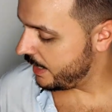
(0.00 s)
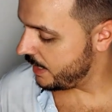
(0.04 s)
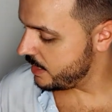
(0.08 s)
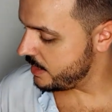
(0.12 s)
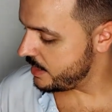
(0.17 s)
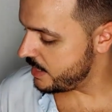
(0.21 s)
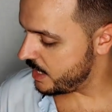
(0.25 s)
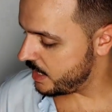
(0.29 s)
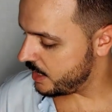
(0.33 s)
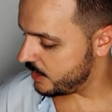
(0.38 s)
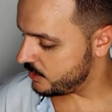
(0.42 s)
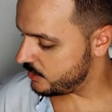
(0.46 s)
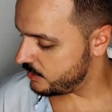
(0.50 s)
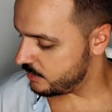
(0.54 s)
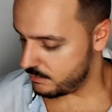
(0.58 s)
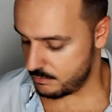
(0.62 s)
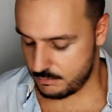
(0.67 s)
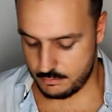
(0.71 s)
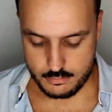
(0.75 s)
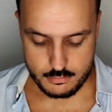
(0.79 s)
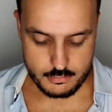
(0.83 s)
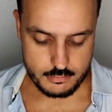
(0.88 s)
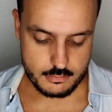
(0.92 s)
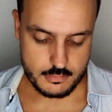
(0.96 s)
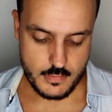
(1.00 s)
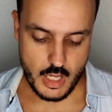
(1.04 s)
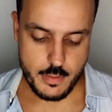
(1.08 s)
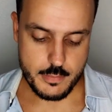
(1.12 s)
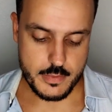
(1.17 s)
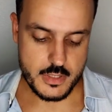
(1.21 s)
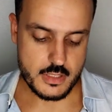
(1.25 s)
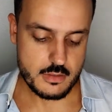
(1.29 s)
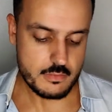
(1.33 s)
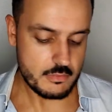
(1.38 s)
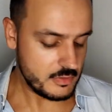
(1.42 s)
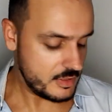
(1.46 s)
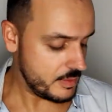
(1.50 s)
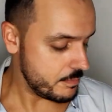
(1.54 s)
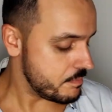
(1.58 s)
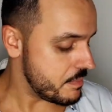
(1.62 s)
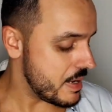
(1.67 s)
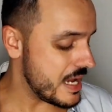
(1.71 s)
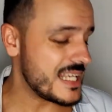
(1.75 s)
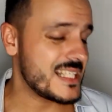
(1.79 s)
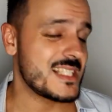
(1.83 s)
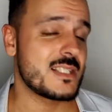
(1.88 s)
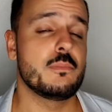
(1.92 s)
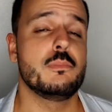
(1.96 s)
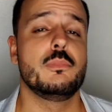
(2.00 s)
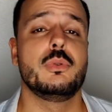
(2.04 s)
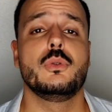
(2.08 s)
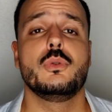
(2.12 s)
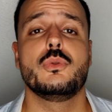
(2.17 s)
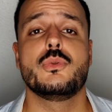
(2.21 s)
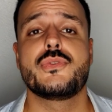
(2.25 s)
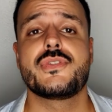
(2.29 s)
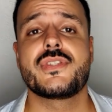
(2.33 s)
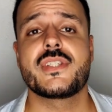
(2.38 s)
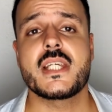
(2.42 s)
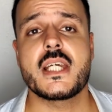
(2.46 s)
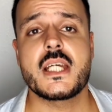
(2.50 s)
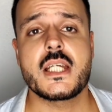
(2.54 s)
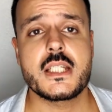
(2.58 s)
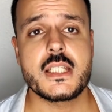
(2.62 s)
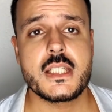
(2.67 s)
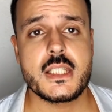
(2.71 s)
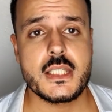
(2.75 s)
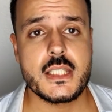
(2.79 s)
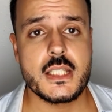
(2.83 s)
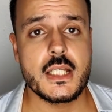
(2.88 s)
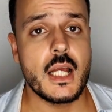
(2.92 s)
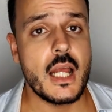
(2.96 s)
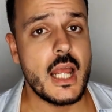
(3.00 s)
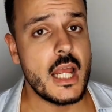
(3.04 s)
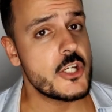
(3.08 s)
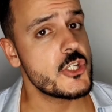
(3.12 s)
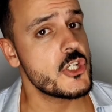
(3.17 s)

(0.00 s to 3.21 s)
And then, I mean, the best blue scent.